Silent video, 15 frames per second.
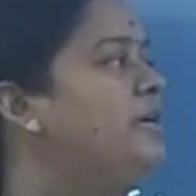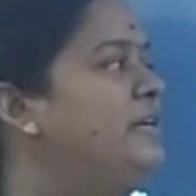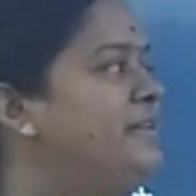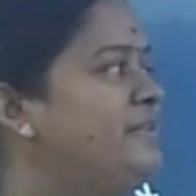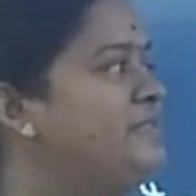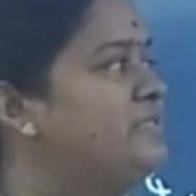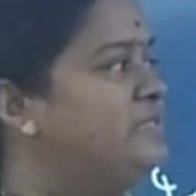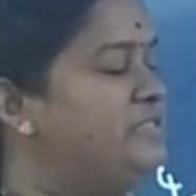It
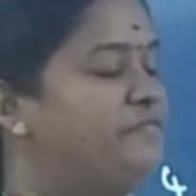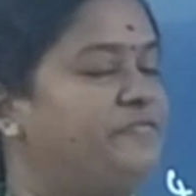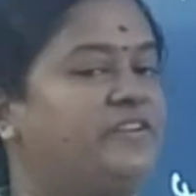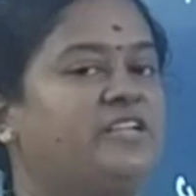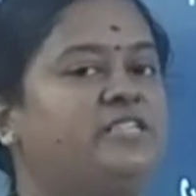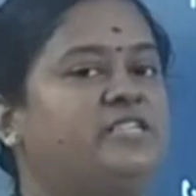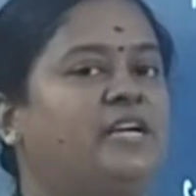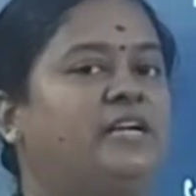is
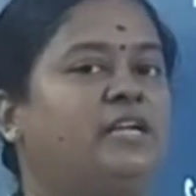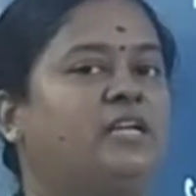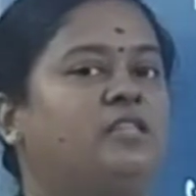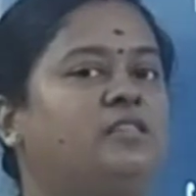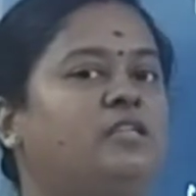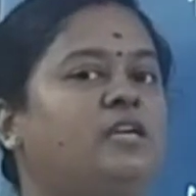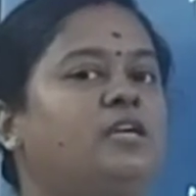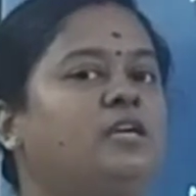differentiating
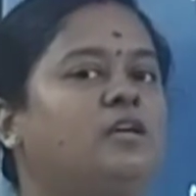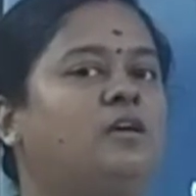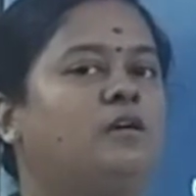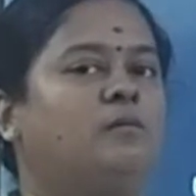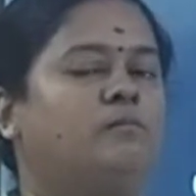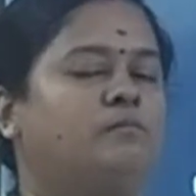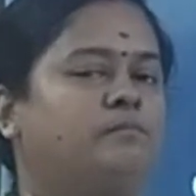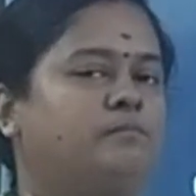the
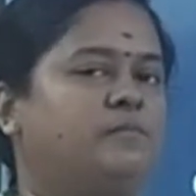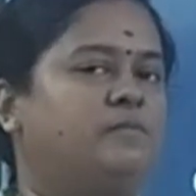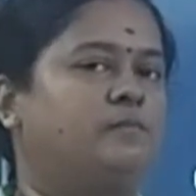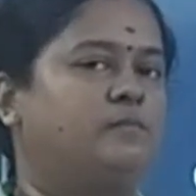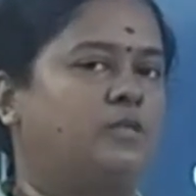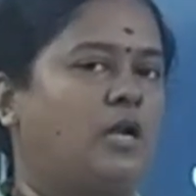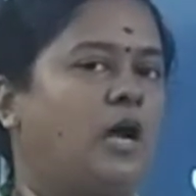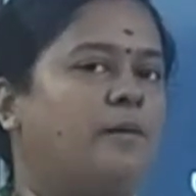
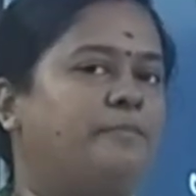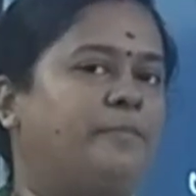gram